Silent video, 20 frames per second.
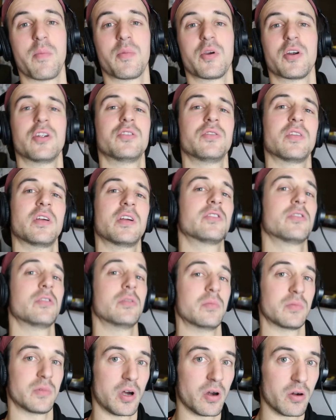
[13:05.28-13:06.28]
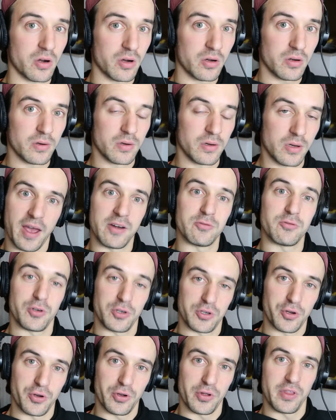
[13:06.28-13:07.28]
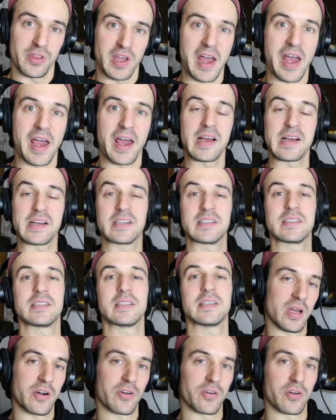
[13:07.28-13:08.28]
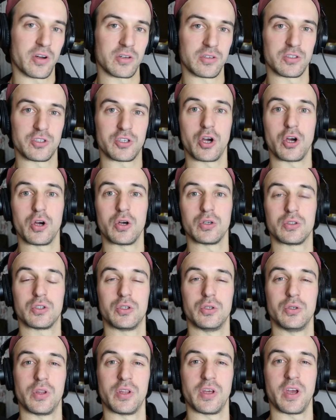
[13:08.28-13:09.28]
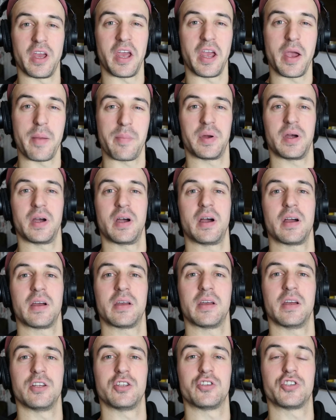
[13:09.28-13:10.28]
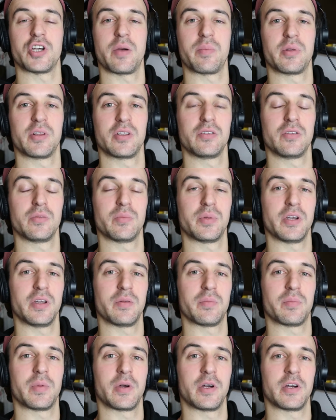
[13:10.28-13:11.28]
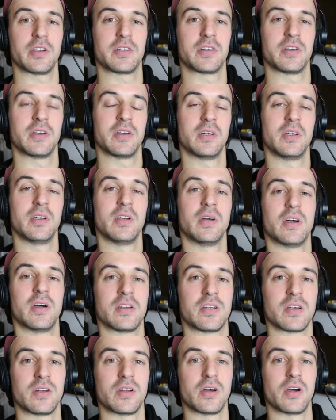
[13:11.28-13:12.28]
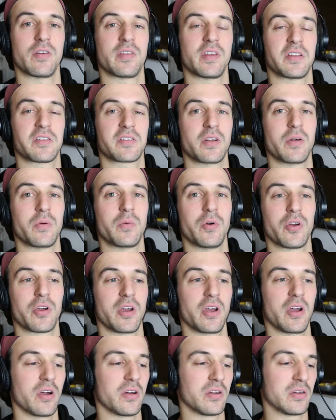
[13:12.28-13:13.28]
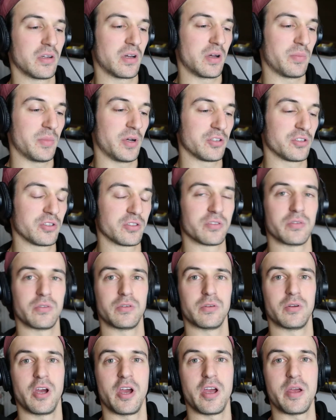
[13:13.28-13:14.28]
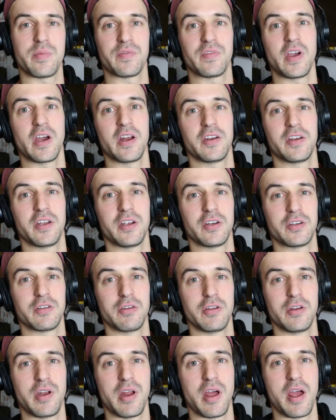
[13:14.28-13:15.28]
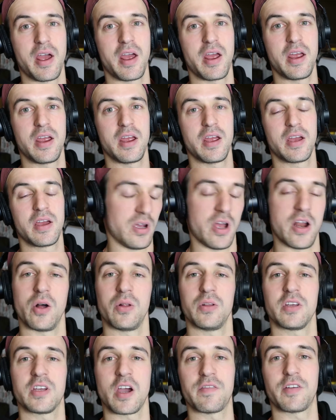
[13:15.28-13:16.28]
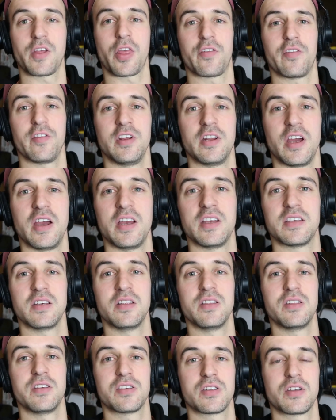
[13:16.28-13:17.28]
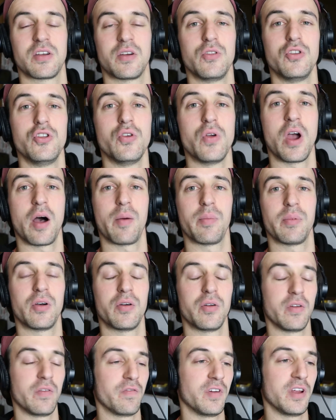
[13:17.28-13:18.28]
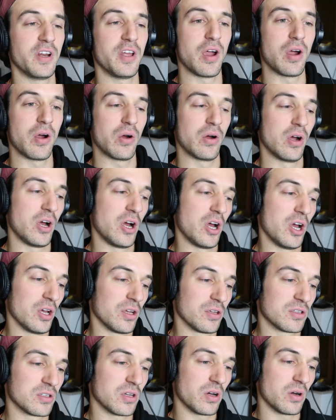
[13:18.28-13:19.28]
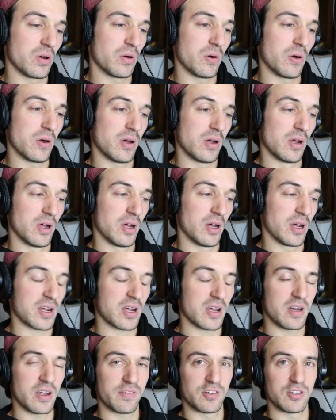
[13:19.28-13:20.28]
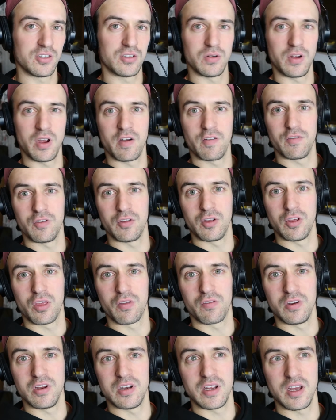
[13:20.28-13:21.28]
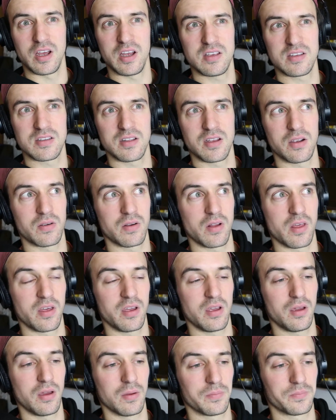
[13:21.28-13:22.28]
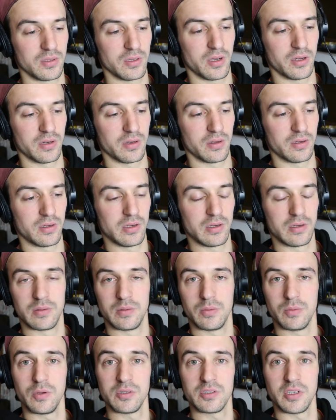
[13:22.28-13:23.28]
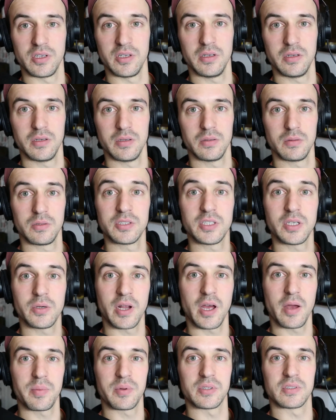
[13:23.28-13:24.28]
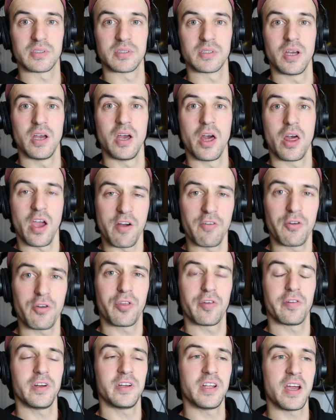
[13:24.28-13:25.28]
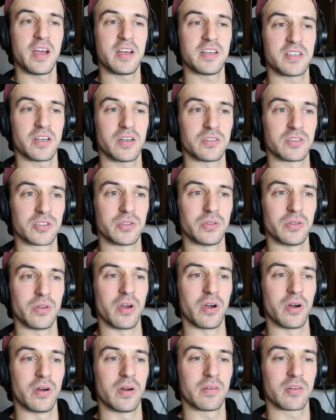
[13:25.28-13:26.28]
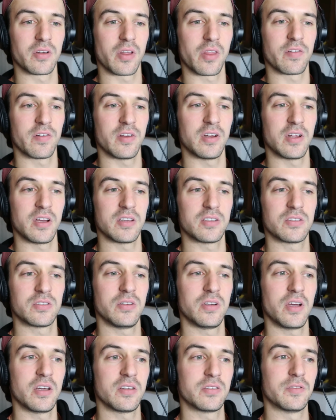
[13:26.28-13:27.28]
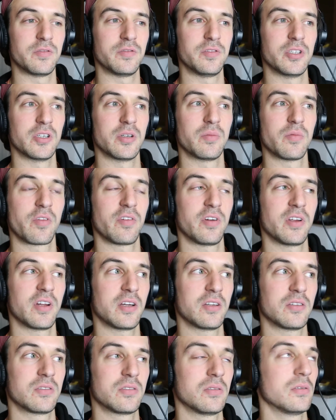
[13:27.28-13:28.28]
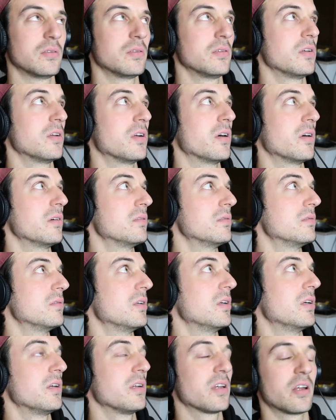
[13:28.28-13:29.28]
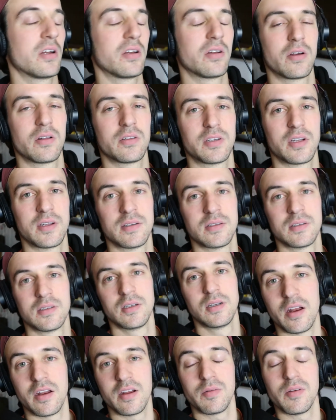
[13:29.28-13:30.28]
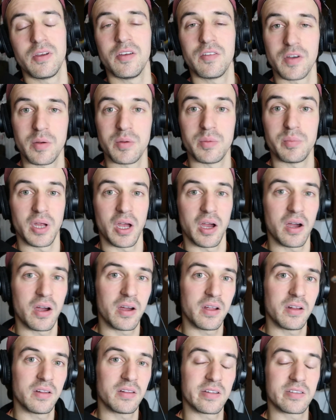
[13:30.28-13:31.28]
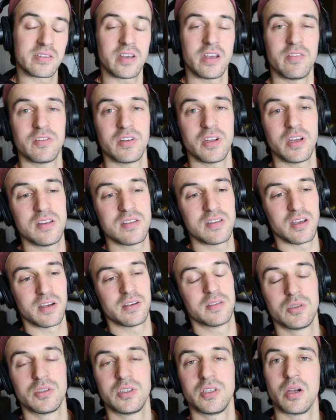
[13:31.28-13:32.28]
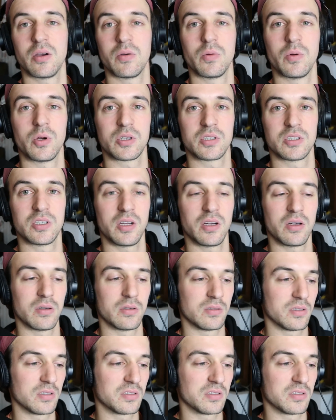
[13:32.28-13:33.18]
I'm gonna do that tomorrow and return the axe. Later on, go to the air park and jump a little bit, but I don't know if that's gonna work out. I might just do a heap of editing today and only cover 3 days in this new uploaded video. So I kind of have to do every 3 days now, I think. Yeah, I don't know. We'll see. We'll see what happens. Every 3 days sounds good though. I've got 3 days, 2 days to film, 3 days to, you know, get it all done. And if I'm behind, that's even easier. We'll see how it works out.